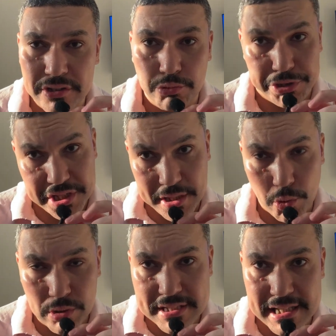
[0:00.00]
which is the
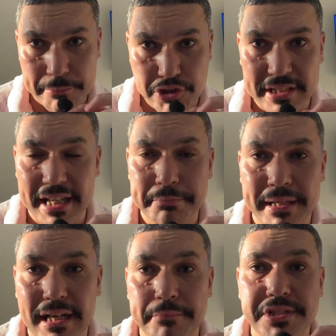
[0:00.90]
old subject, it
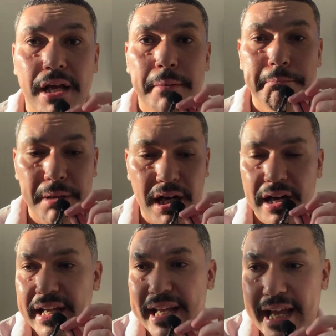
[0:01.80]
becomes
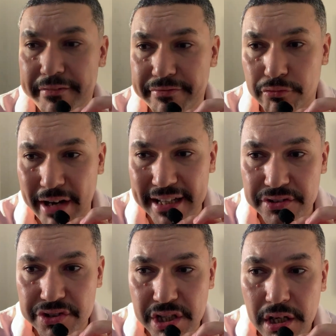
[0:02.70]
by a
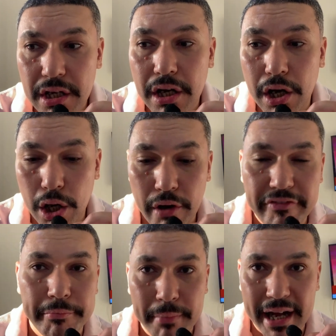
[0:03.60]
friend
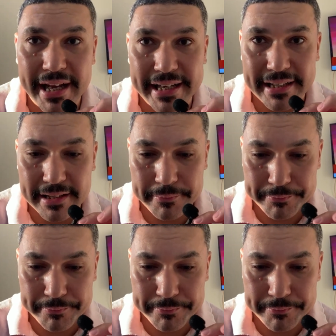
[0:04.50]
of mine.